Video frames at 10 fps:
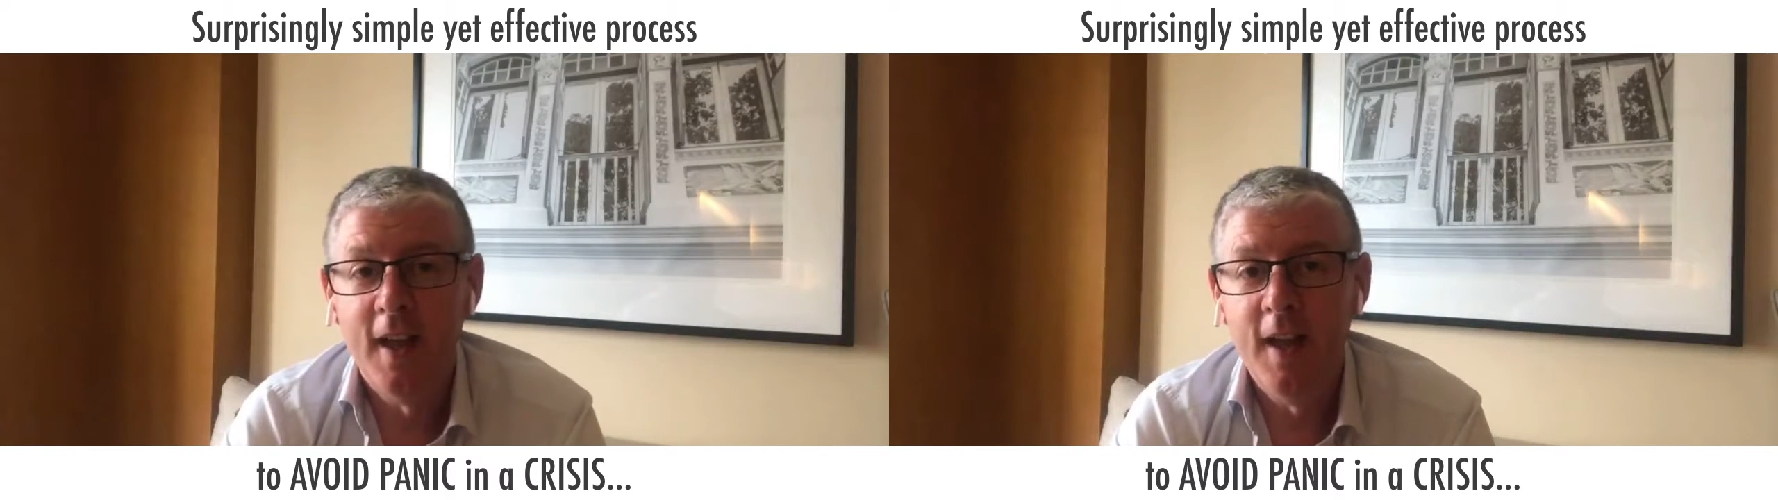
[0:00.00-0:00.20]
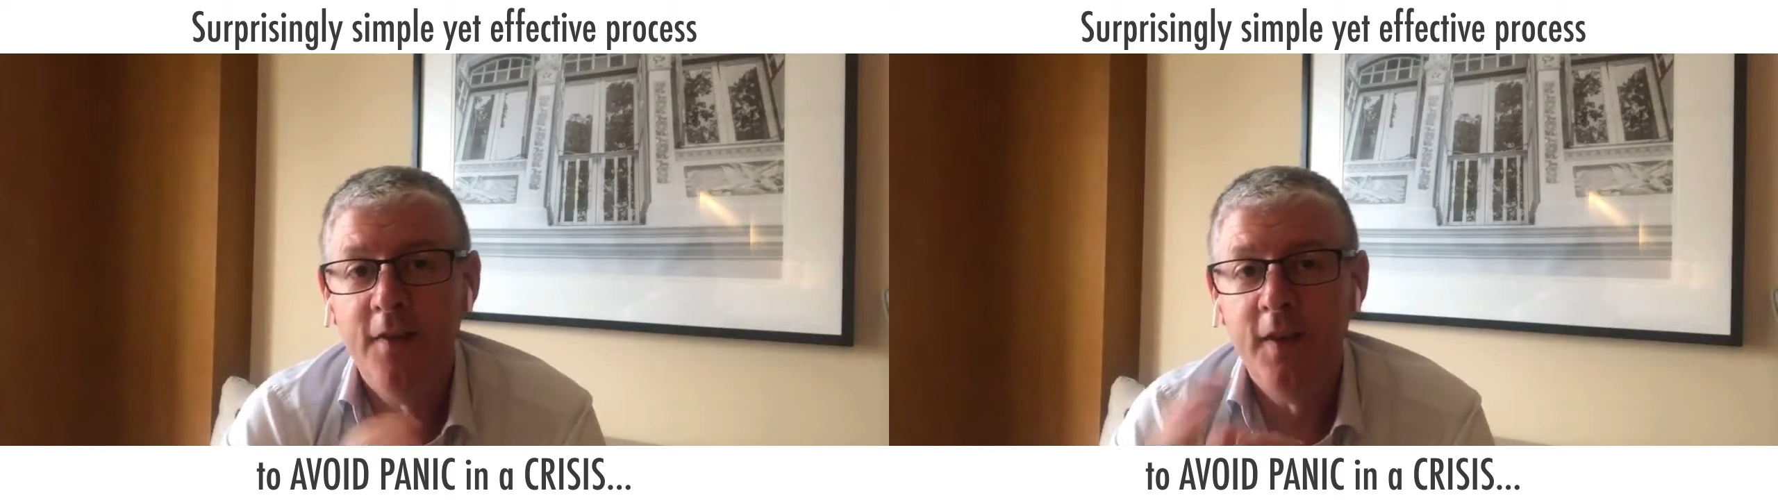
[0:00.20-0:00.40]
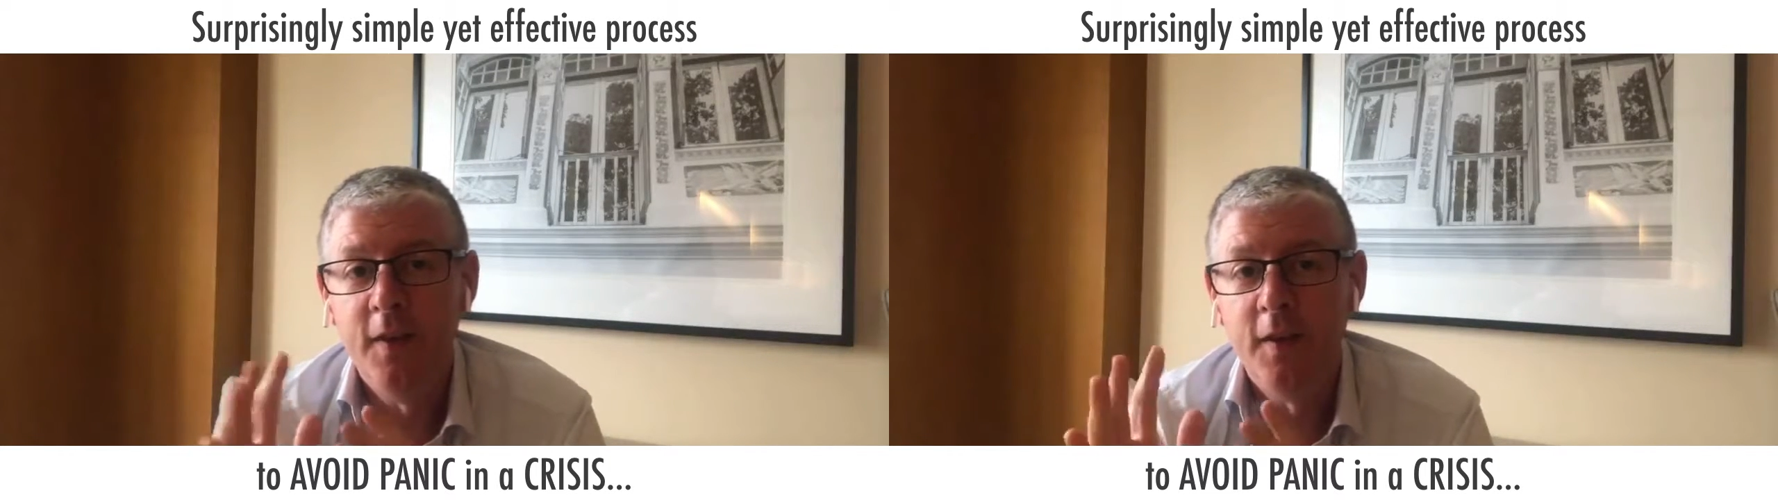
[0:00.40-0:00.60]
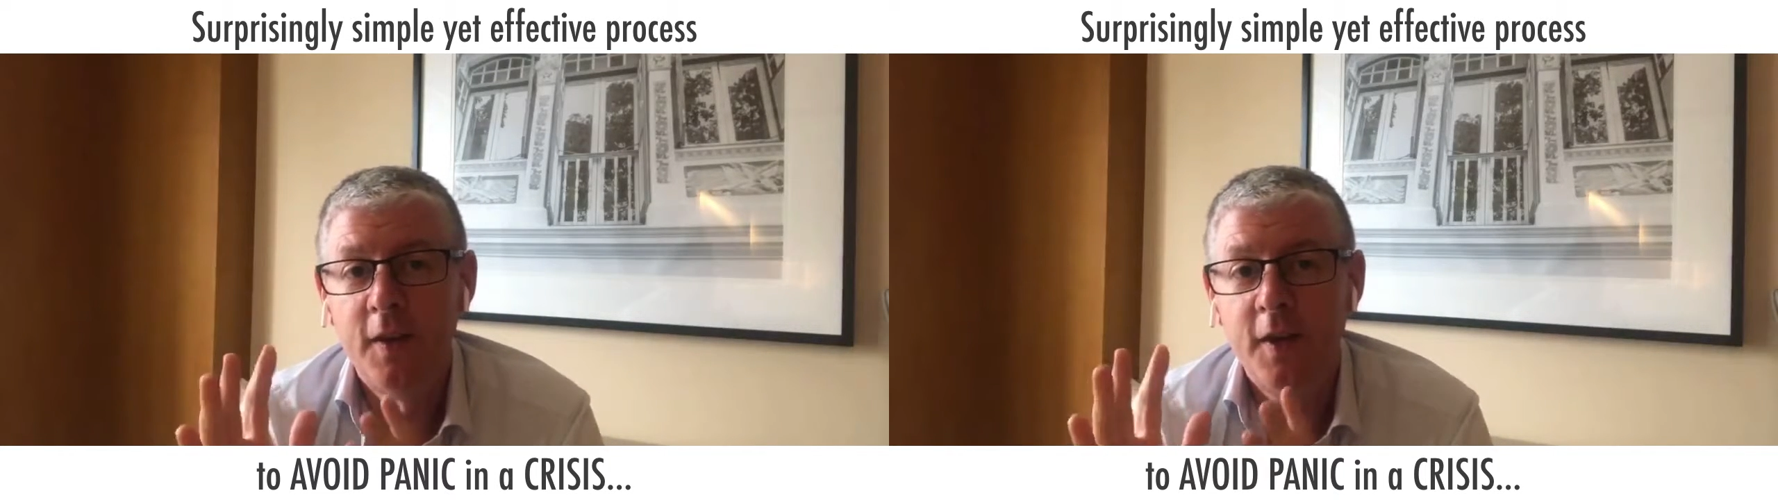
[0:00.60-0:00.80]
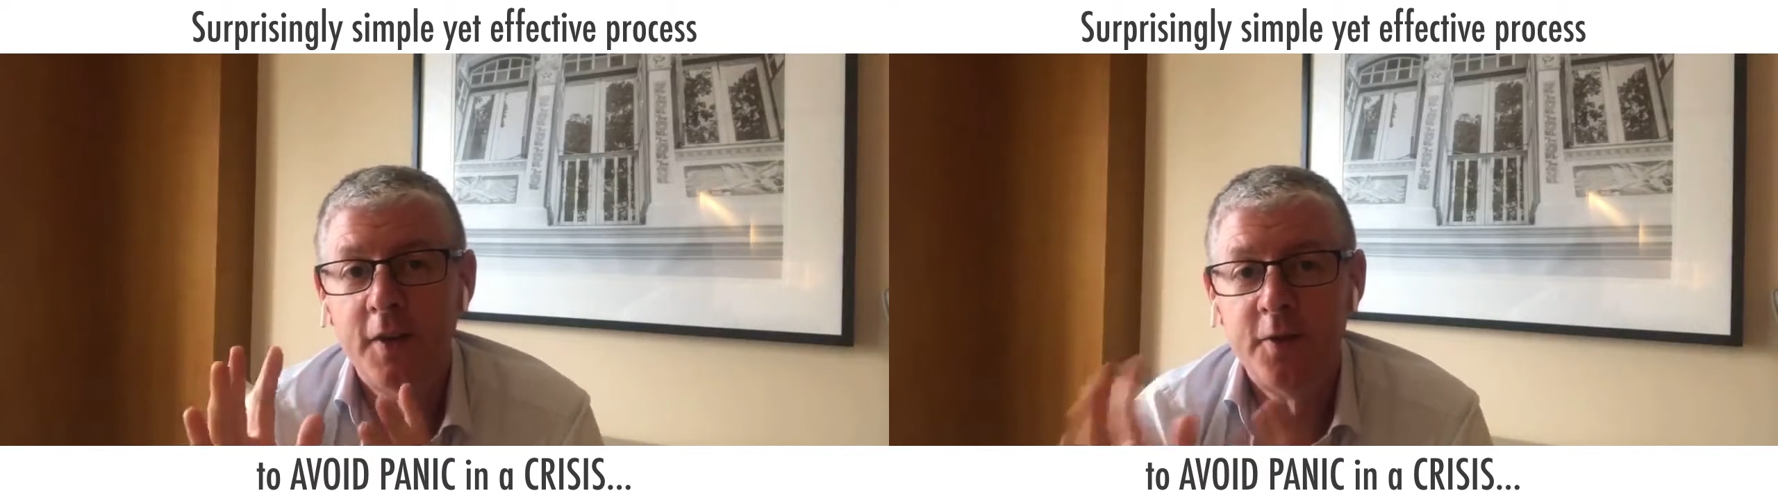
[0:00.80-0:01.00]
if you
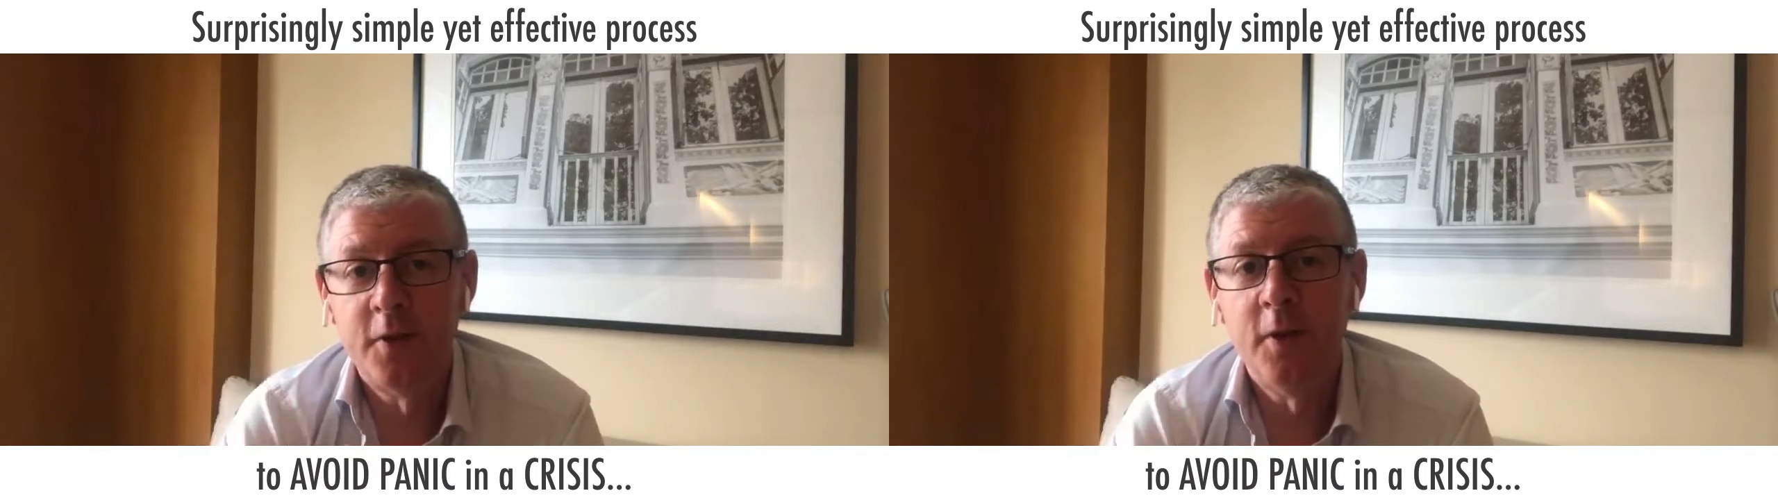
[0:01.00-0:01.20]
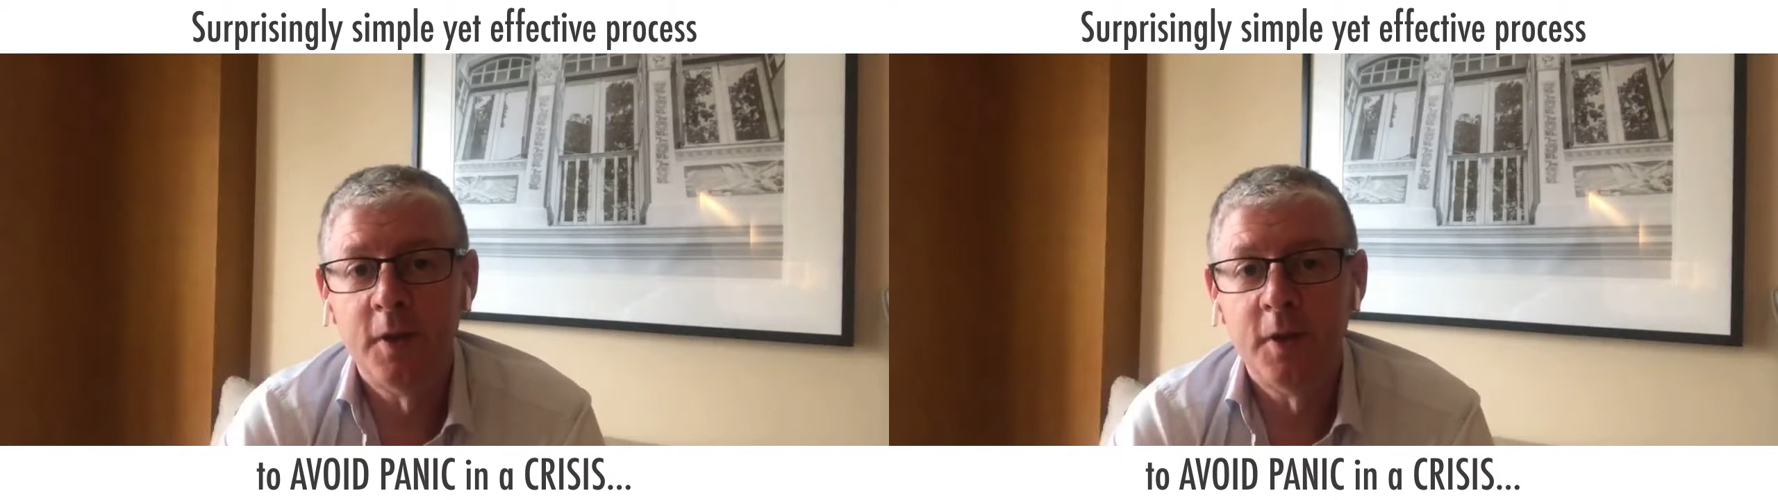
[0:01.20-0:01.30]
can control